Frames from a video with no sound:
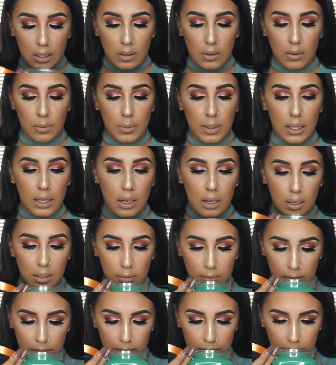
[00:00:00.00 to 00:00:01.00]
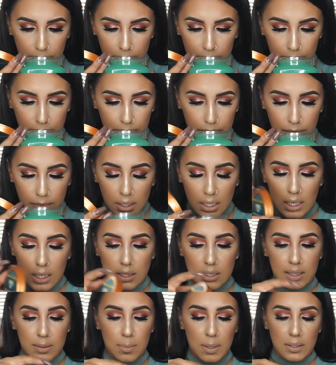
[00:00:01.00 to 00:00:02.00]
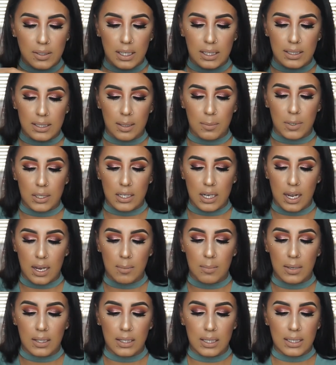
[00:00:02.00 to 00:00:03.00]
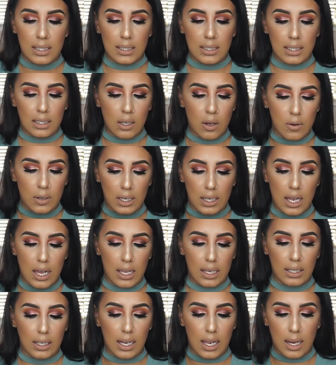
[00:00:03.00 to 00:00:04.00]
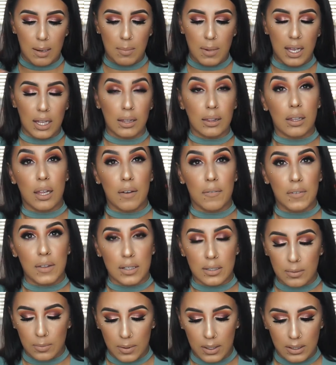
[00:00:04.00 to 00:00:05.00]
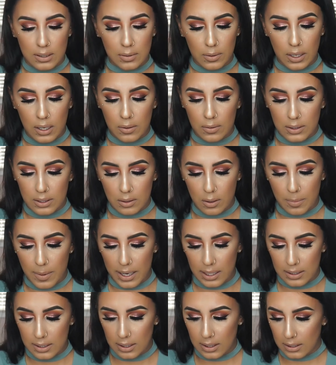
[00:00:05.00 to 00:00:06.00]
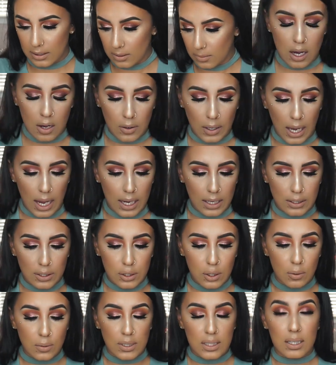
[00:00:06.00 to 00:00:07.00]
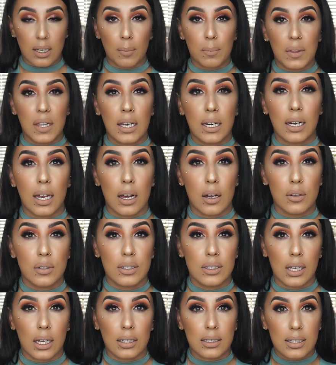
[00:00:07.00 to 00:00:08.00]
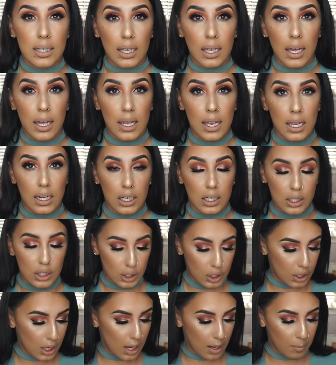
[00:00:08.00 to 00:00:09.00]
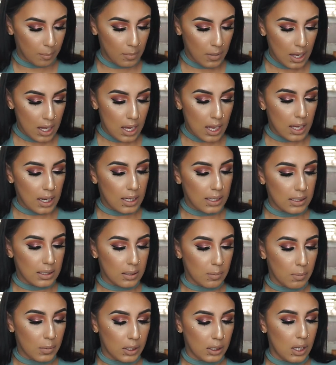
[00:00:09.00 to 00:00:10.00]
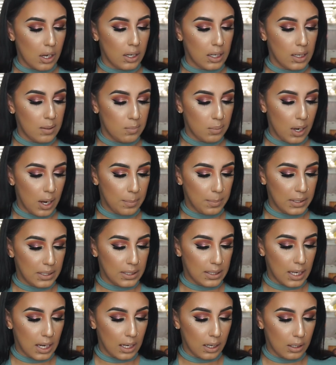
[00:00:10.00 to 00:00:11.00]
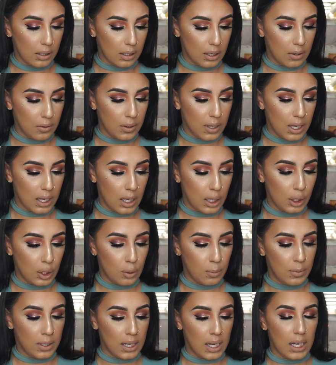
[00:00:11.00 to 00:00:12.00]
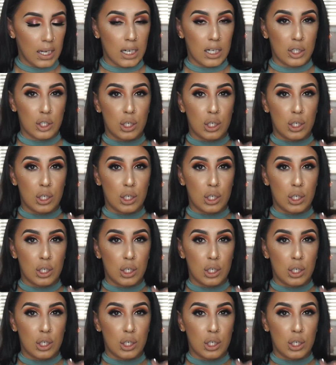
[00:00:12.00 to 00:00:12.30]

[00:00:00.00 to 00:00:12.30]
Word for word: oh my god it smells like summertime. This is a coconut and lime. I love this one, so I always go back to this. Okay, so something else that's like a hidden gem is the Milani Prep and Set Glow, the illuminating